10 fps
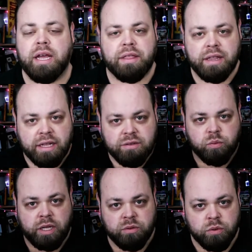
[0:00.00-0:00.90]
I think that's
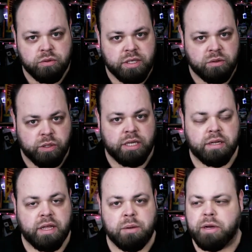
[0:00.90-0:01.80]
that's one of those things we need to
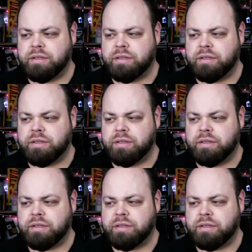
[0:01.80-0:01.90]
think about.